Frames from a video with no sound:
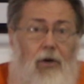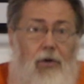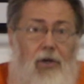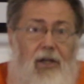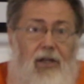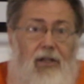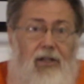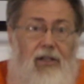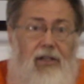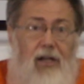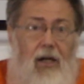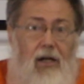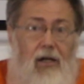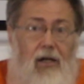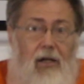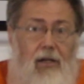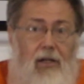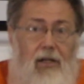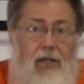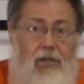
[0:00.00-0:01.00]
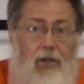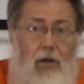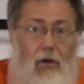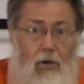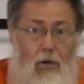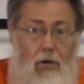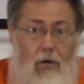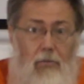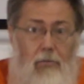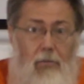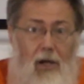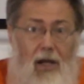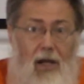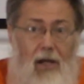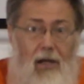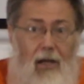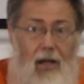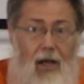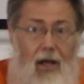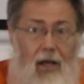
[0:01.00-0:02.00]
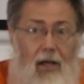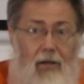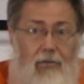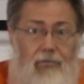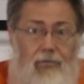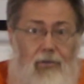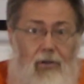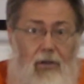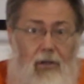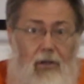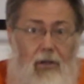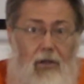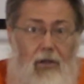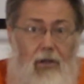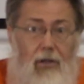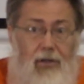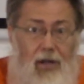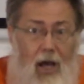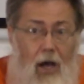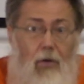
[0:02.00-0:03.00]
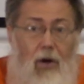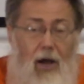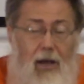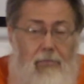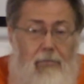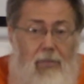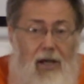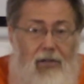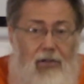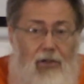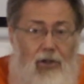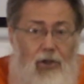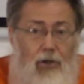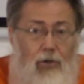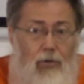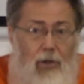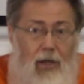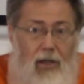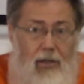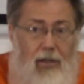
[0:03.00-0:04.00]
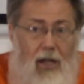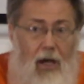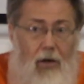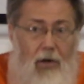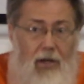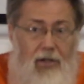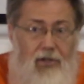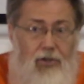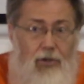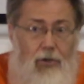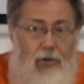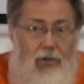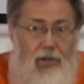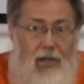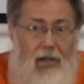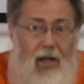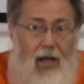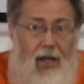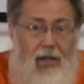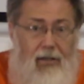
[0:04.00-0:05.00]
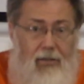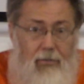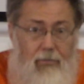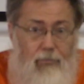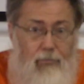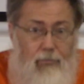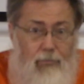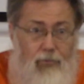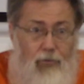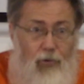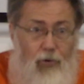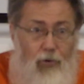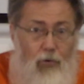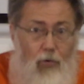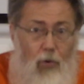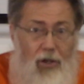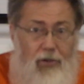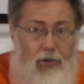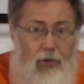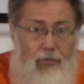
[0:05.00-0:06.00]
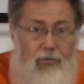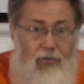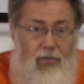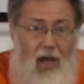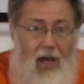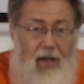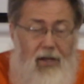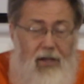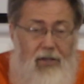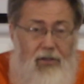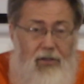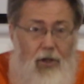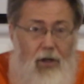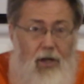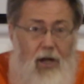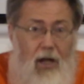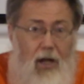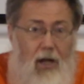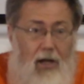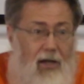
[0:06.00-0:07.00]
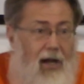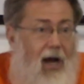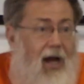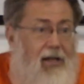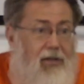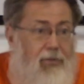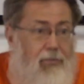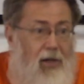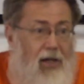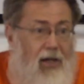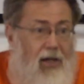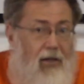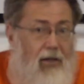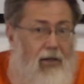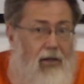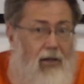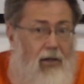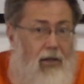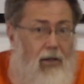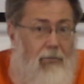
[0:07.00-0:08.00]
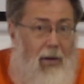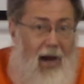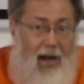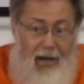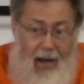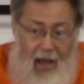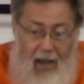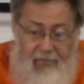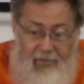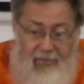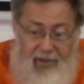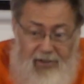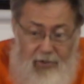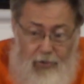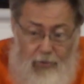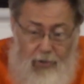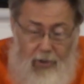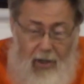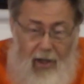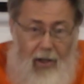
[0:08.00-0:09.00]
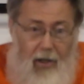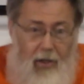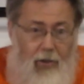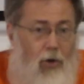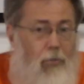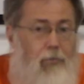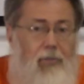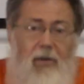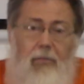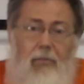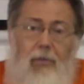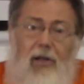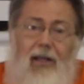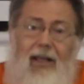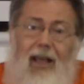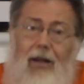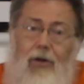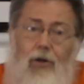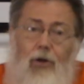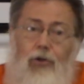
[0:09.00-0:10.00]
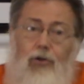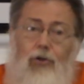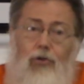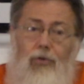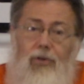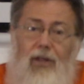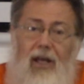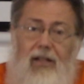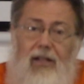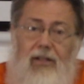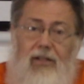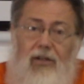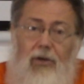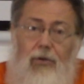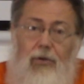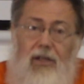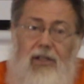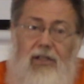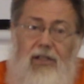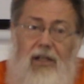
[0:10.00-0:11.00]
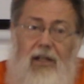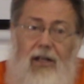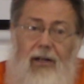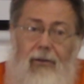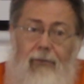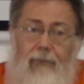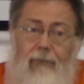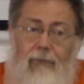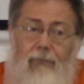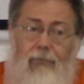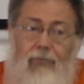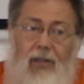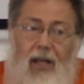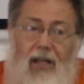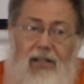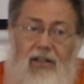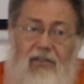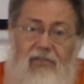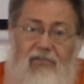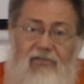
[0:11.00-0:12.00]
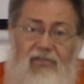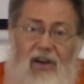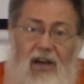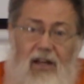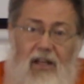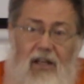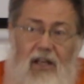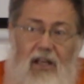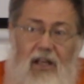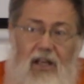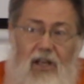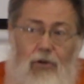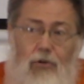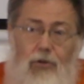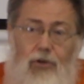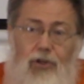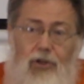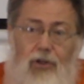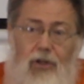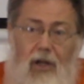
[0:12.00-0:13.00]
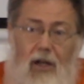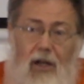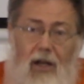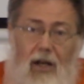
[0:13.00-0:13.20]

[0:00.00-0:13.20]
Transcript: going in the darkness all my life. Now I met you and now I saw the light through what you've done, and so on. Guide me. My life has to, people cannot do that so easily. That's a very huge